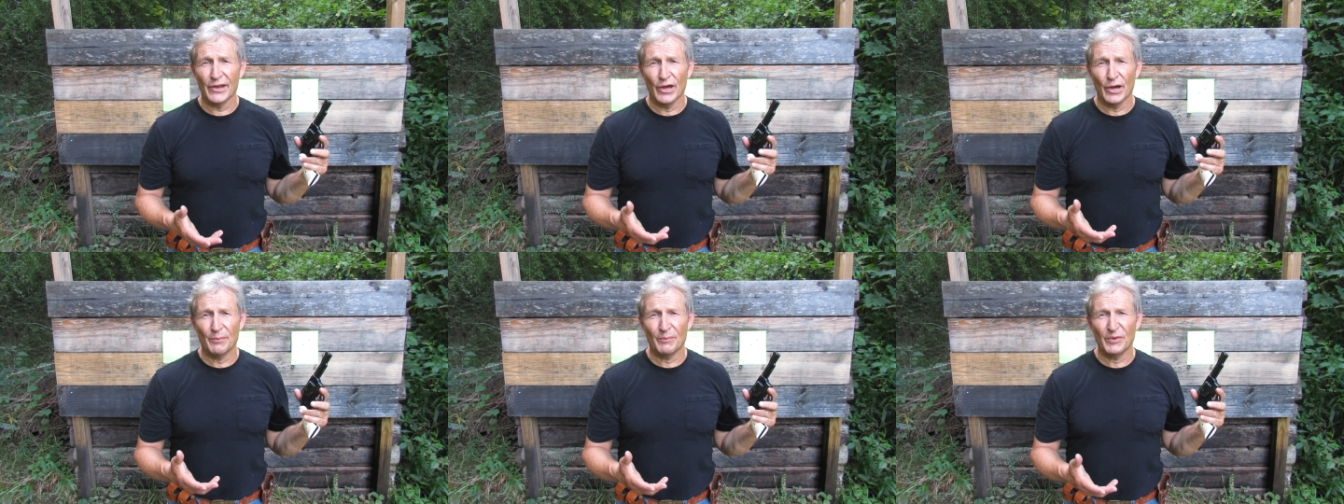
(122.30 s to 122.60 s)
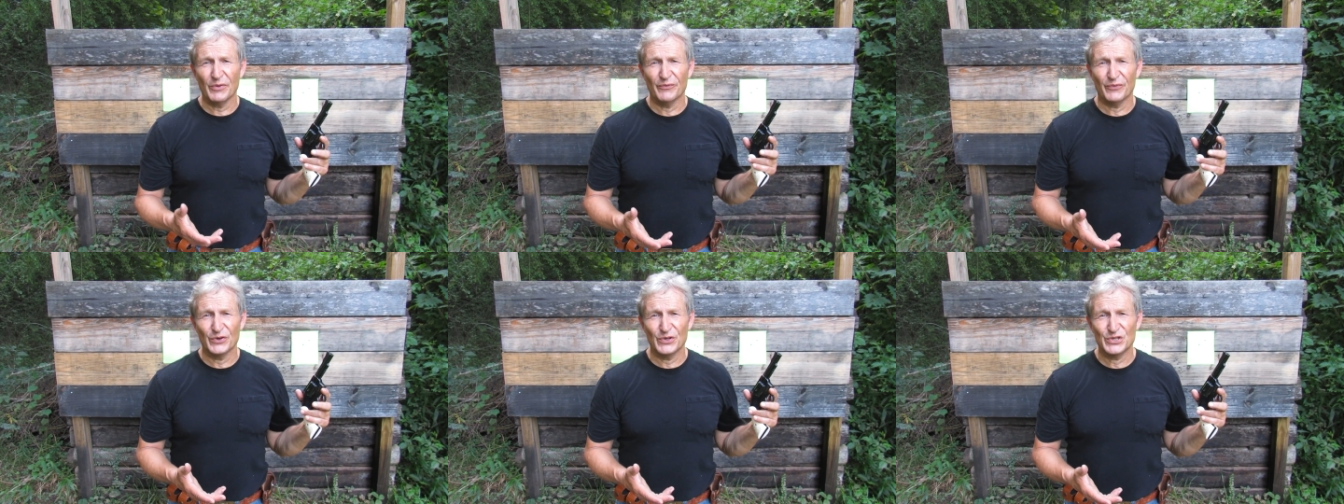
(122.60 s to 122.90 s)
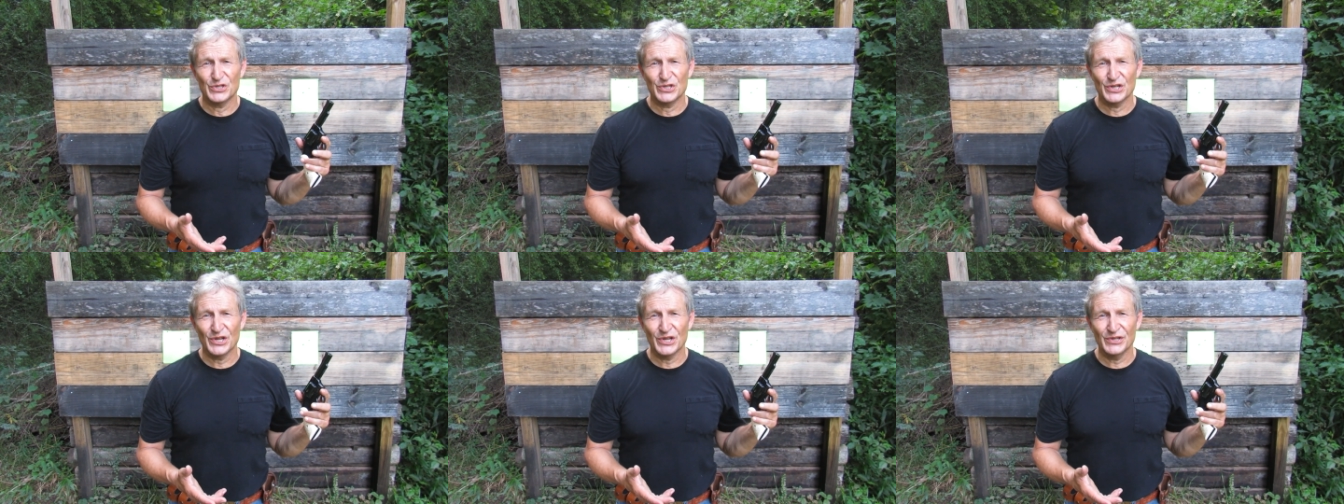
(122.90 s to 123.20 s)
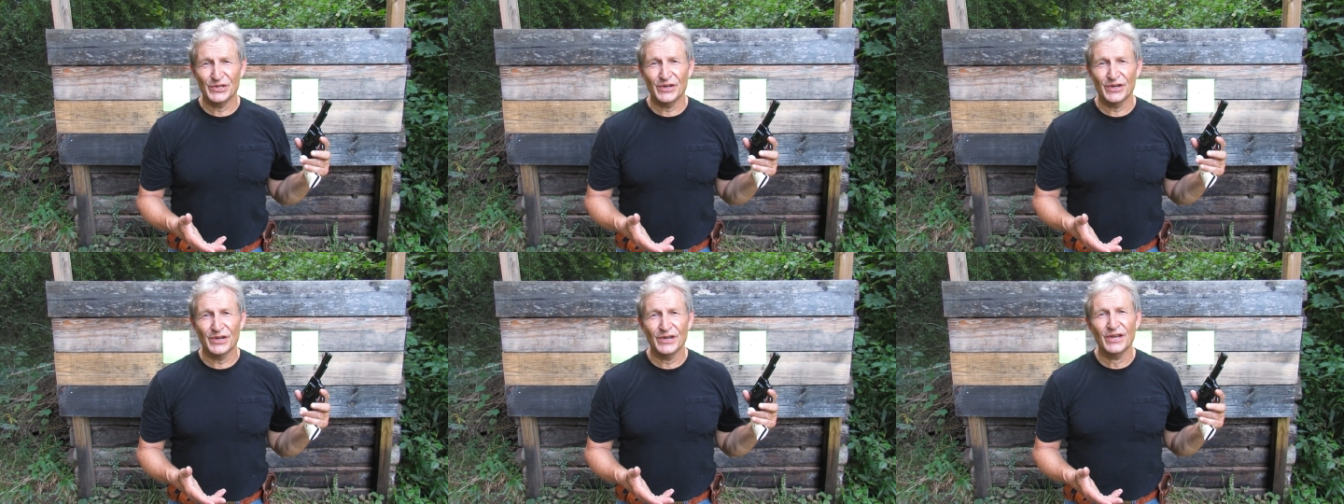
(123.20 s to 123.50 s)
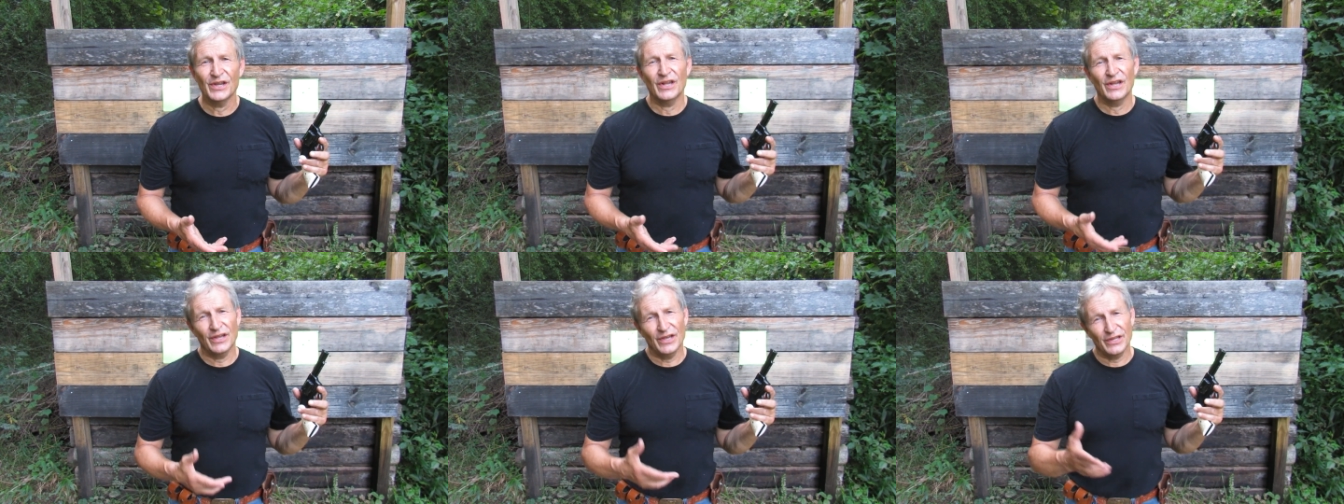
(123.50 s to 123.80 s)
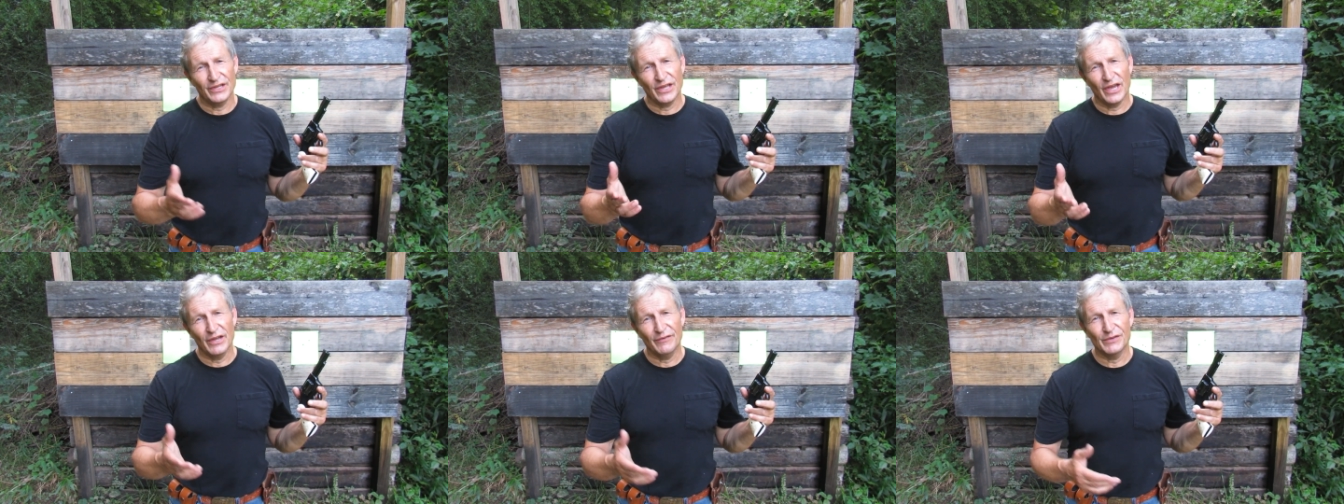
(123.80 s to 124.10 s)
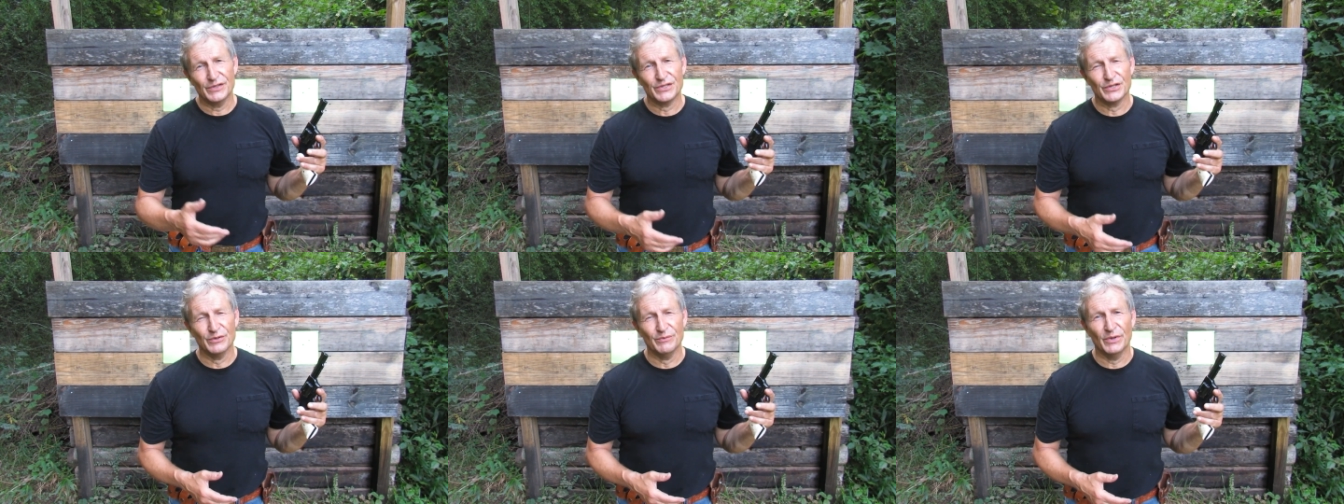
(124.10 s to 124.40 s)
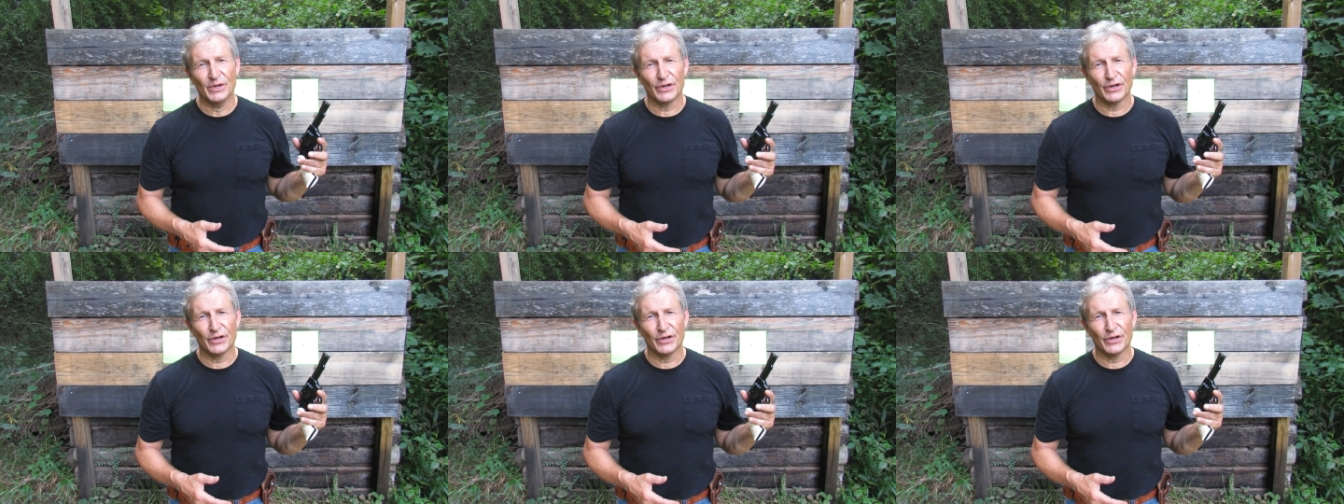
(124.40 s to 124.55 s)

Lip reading: up in Virginia. He gave it to me